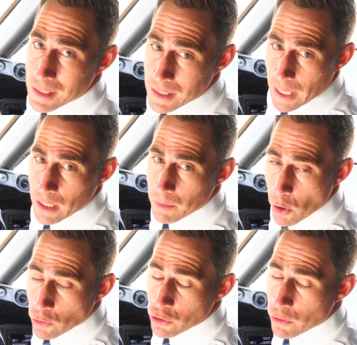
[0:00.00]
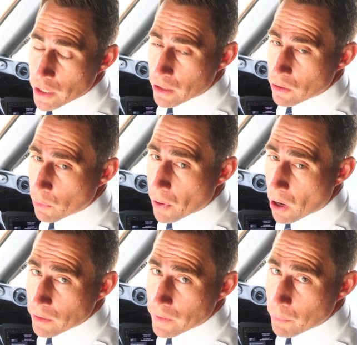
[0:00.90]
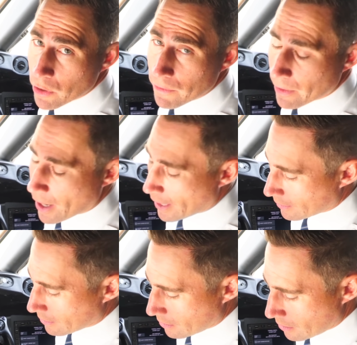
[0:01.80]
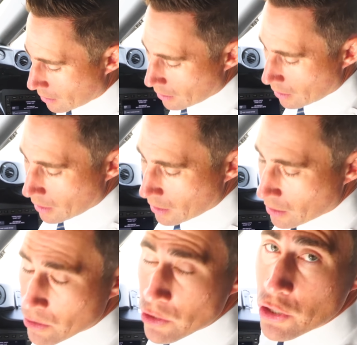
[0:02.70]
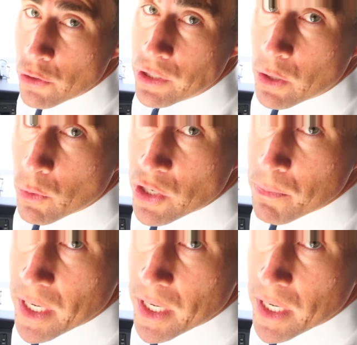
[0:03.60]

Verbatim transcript: Second most critical part of the pre-flight is choosing which